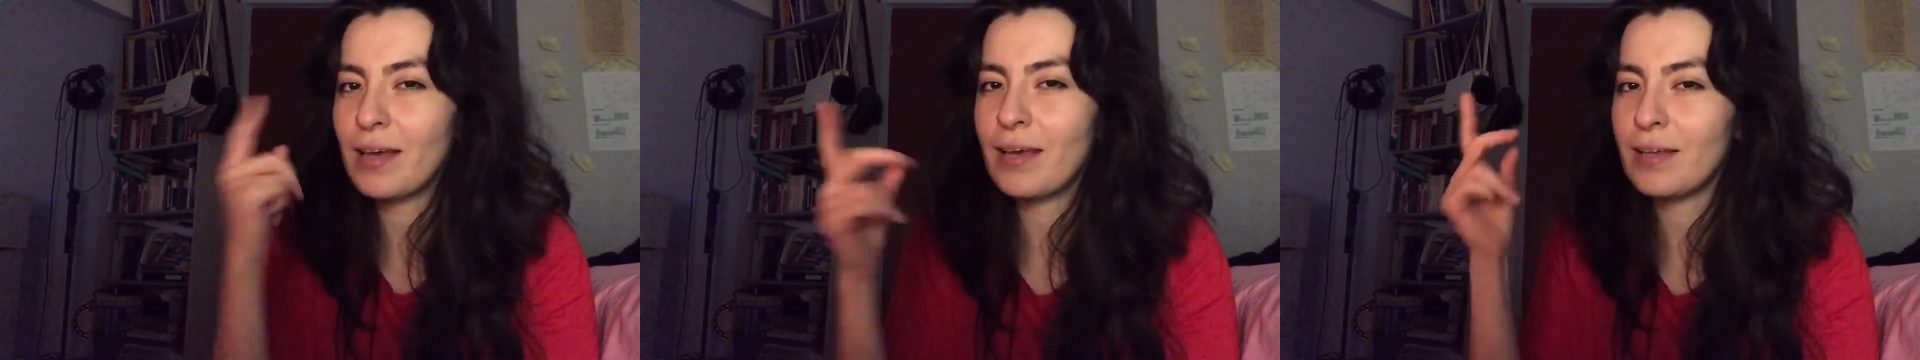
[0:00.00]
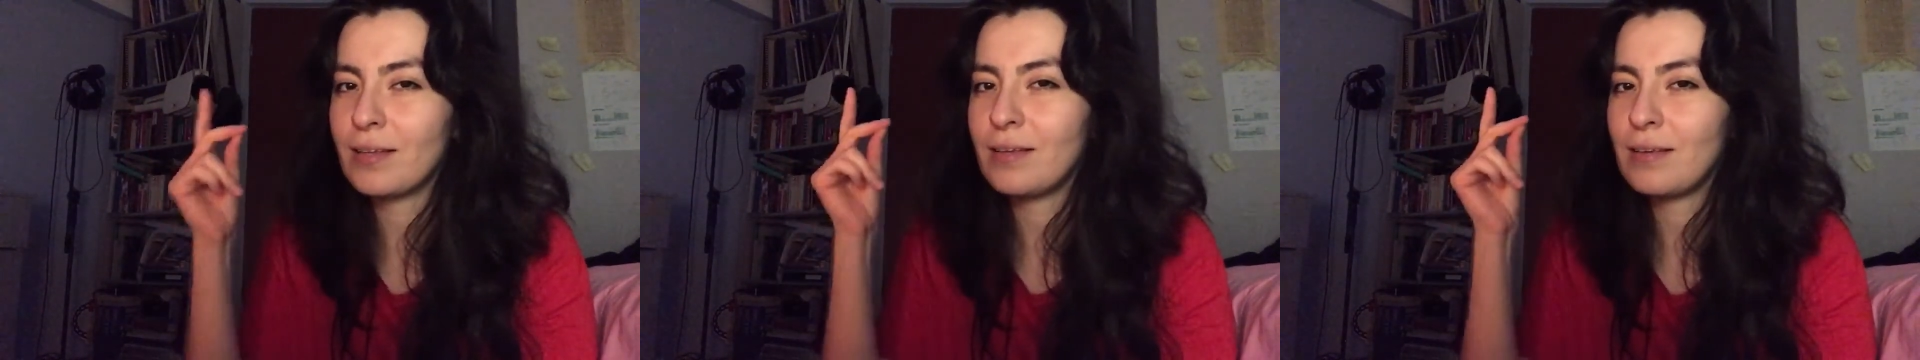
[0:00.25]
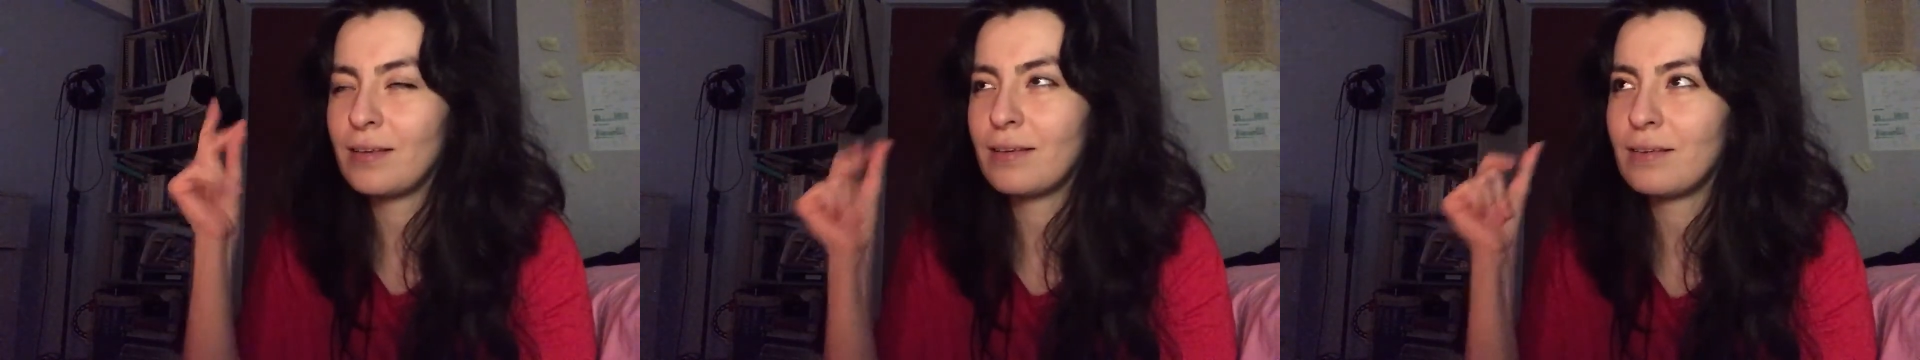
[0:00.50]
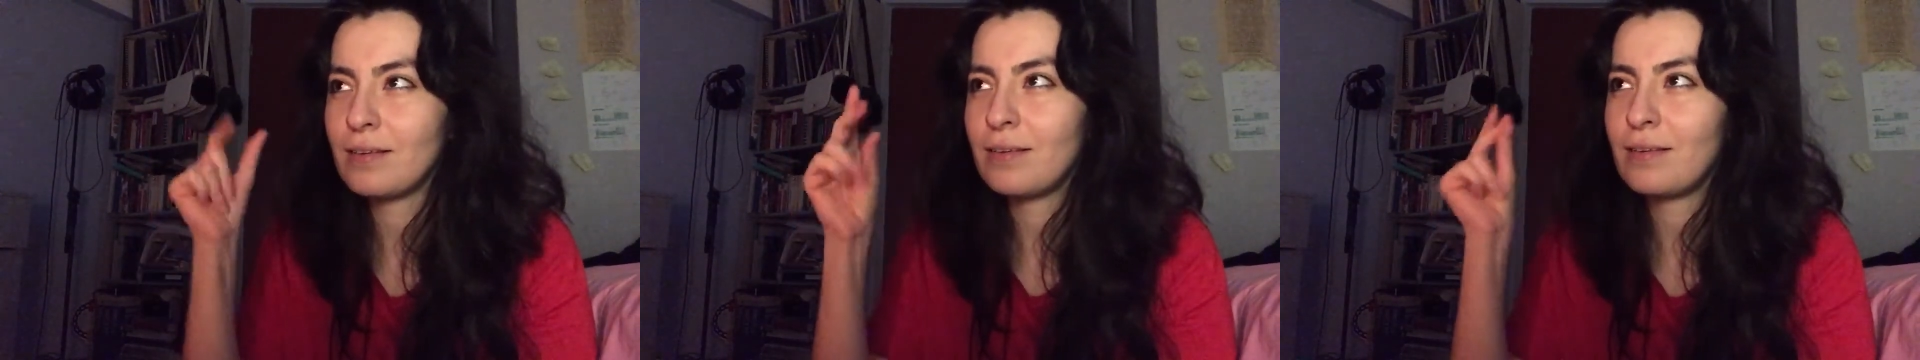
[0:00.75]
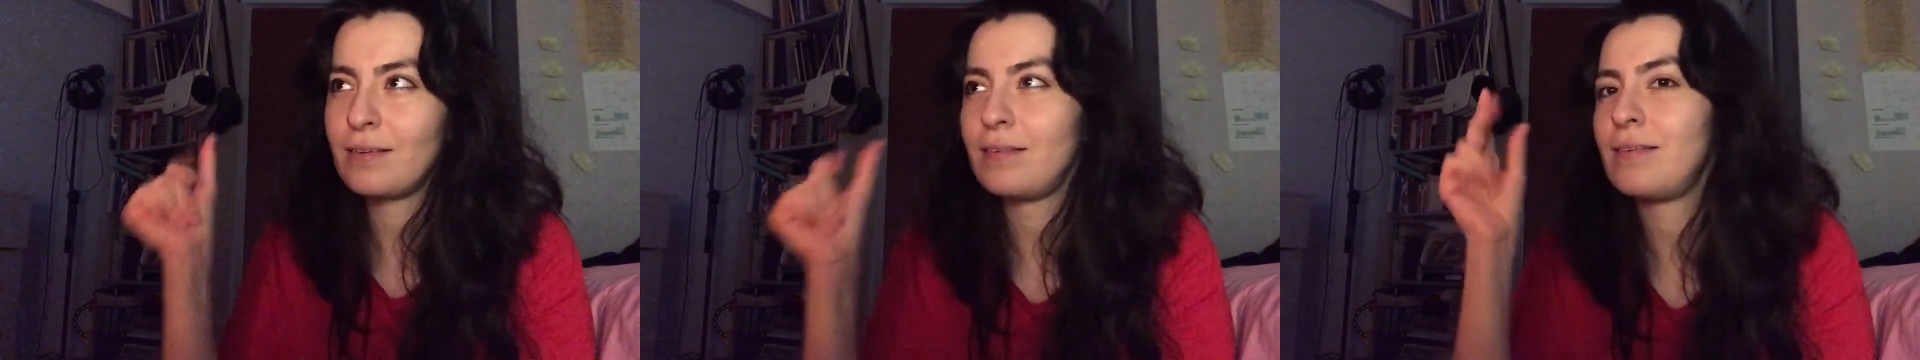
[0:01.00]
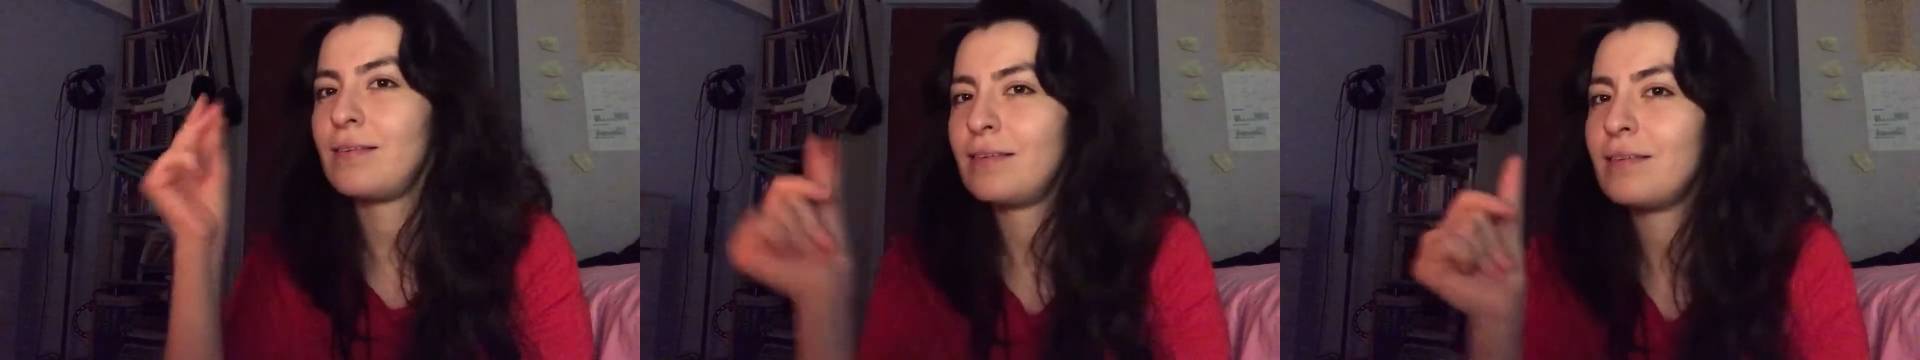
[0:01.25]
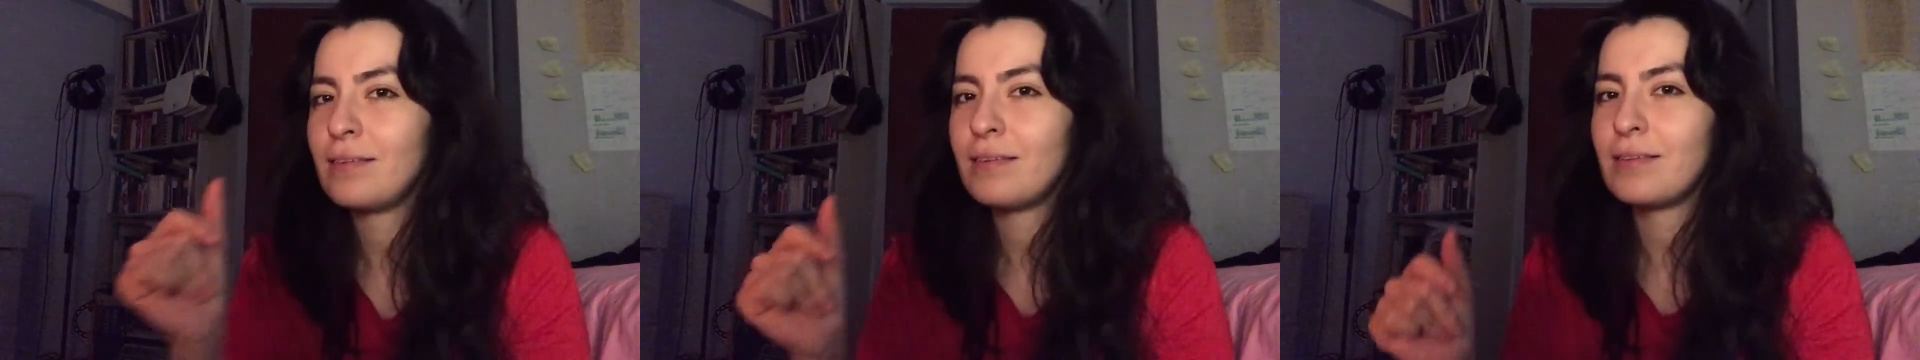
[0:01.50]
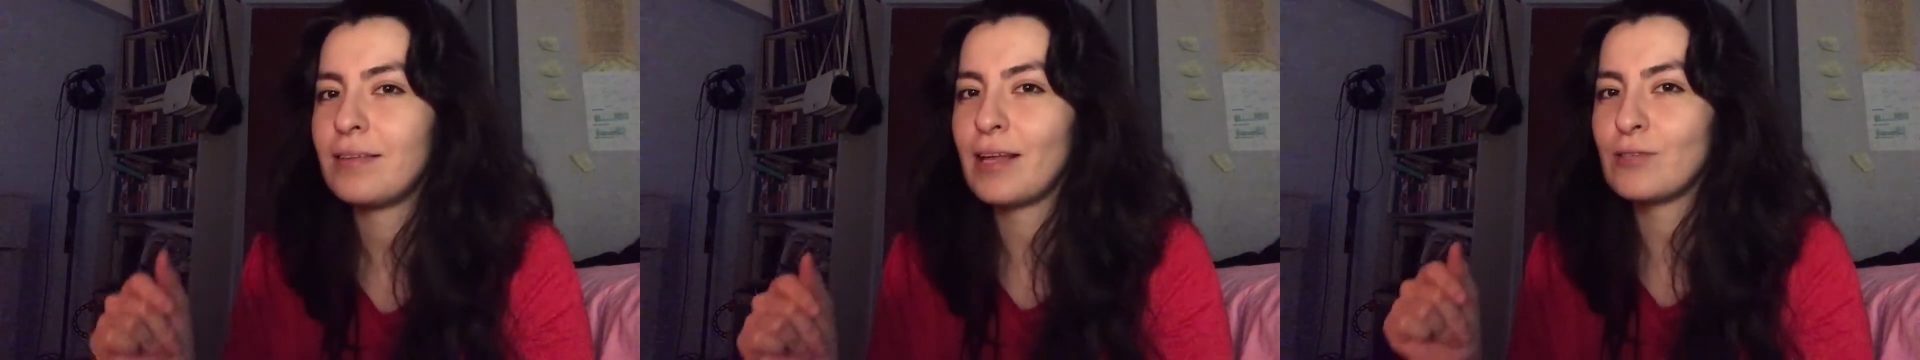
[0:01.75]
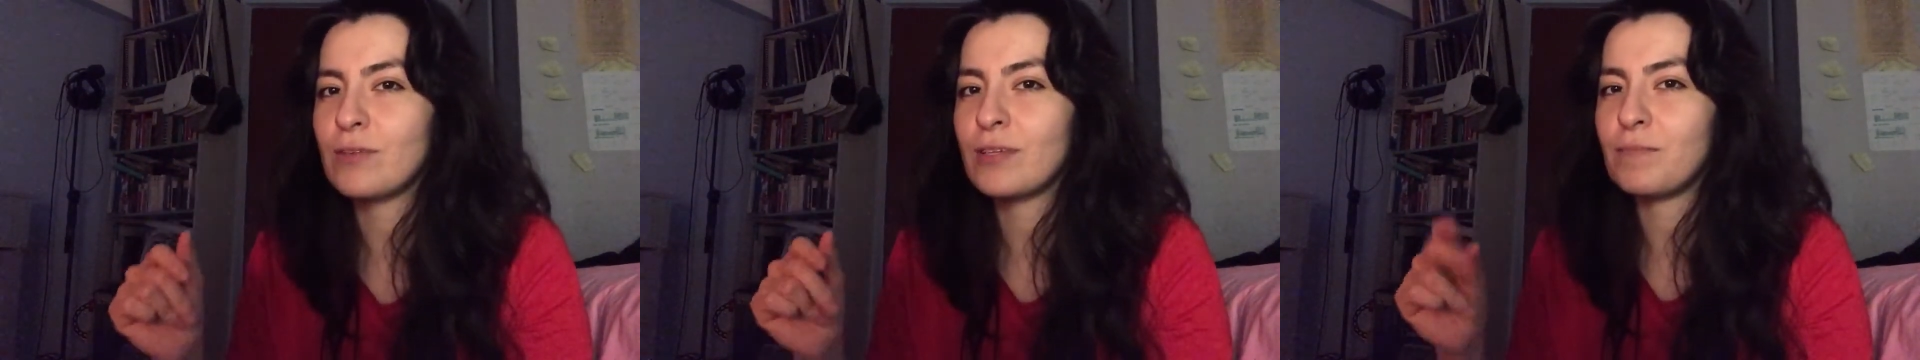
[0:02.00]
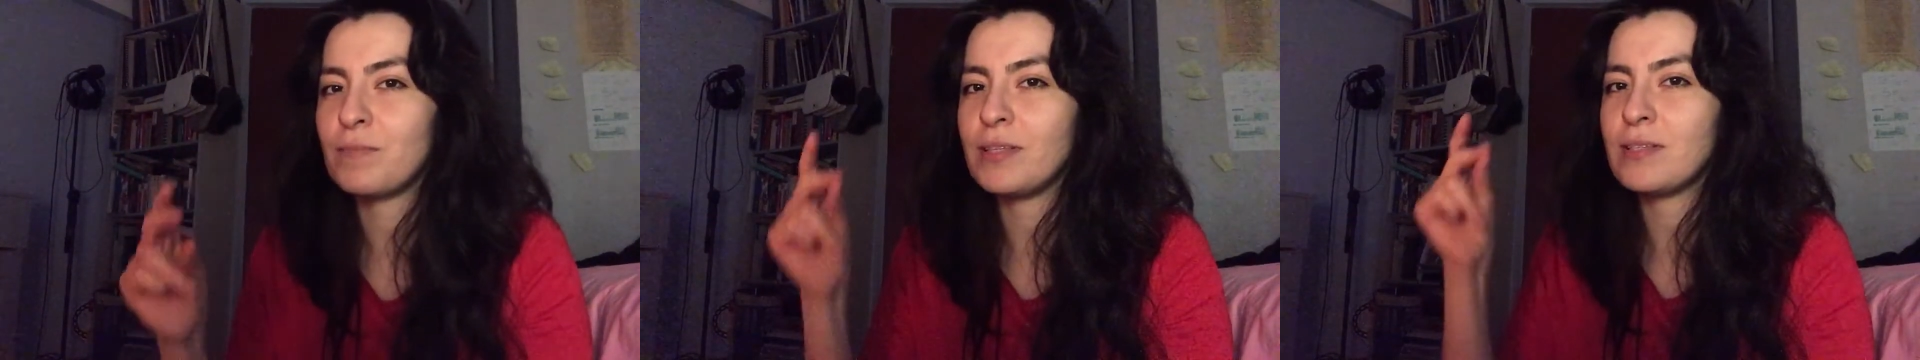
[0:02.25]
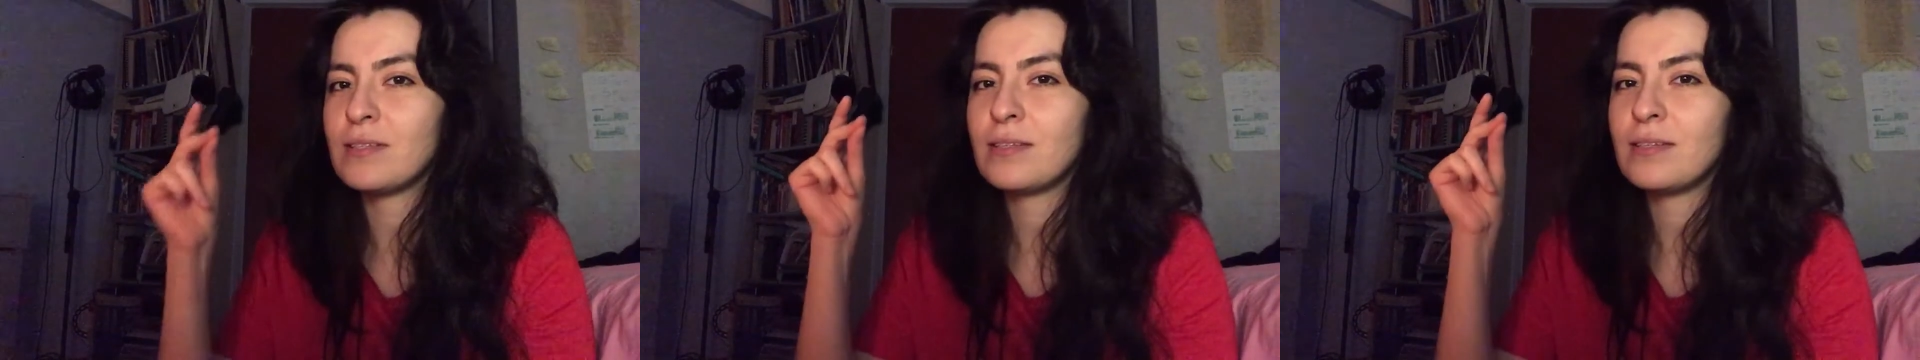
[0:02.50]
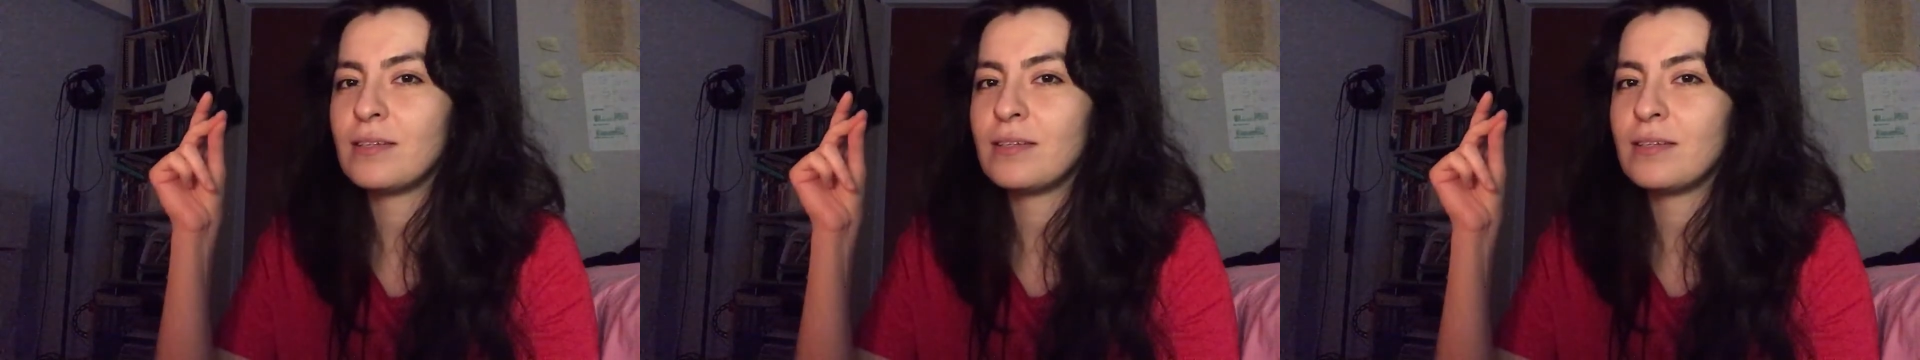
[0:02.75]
head. That's what it means.